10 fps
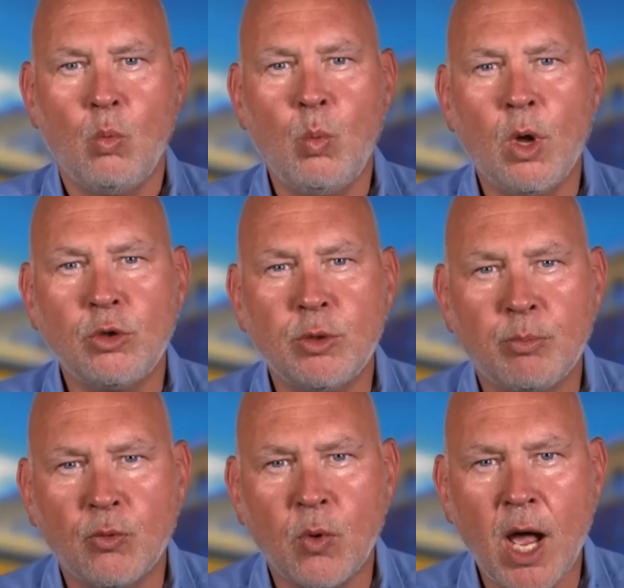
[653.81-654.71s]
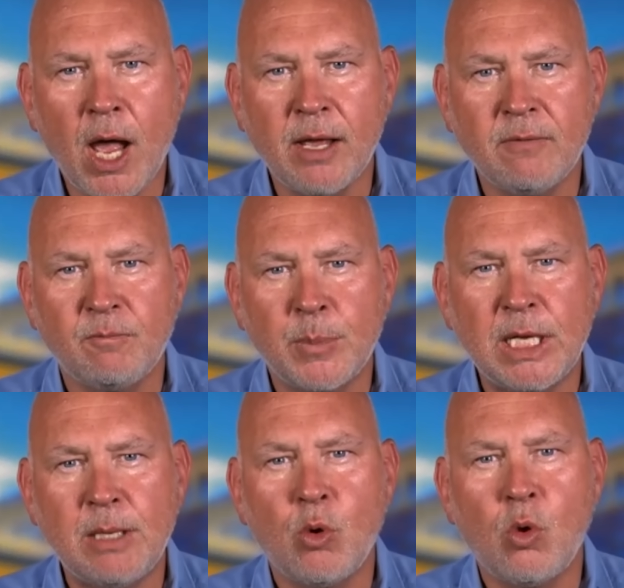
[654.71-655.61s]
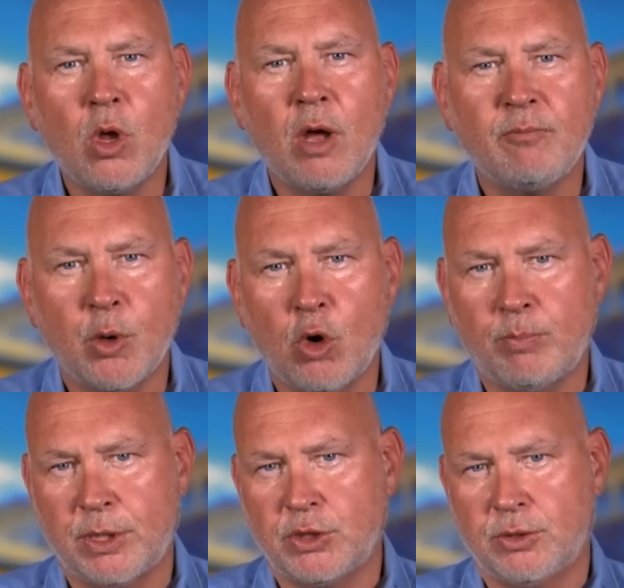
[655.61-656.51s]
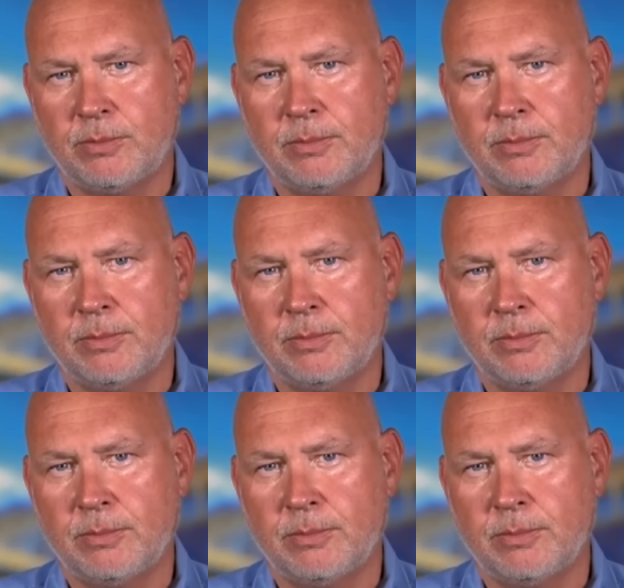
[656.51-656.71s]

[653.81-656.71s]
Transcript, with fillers: will deprive people of purpose.